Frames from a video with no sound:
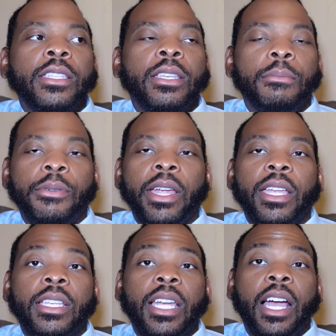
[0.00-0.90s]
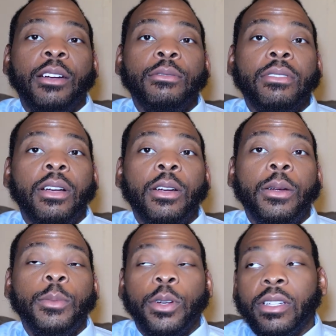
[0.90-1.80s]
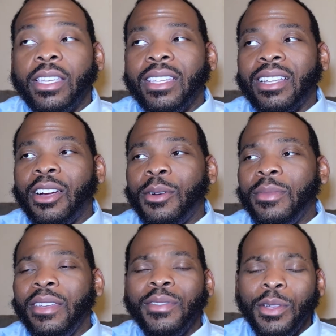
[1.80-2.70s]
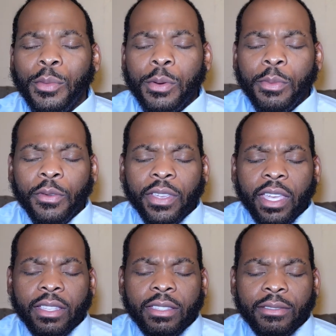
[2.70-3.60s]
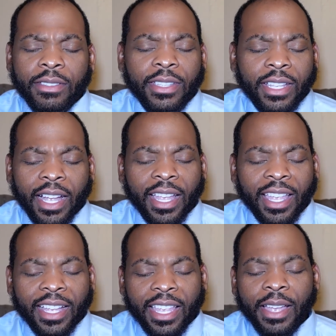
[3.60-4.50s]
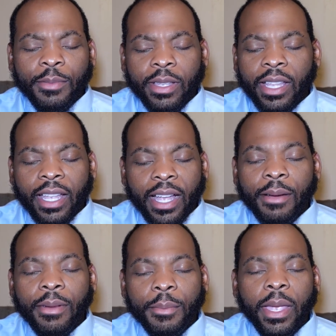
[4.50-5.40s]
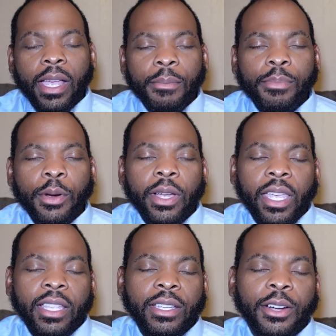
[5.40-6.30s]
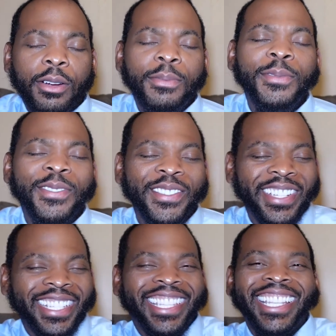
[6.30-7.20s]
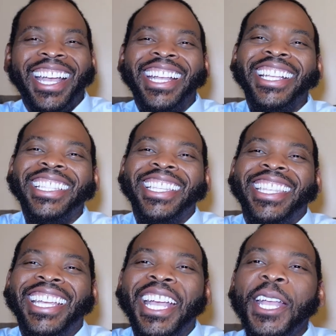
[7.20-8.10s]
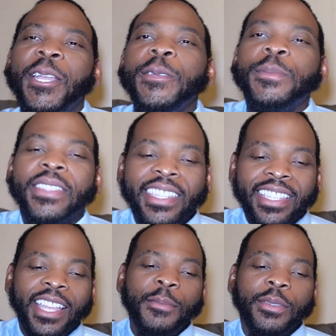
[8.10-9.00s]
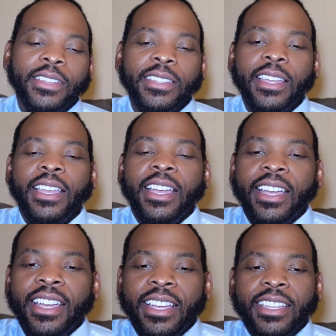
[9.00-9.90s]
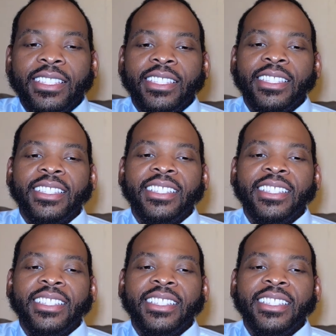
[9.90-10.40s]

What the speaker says: to break a child's arm or a kid's arm, even though we were both kids. It's like I broke a kid's arm. It's like that's the thing. It's like, but it's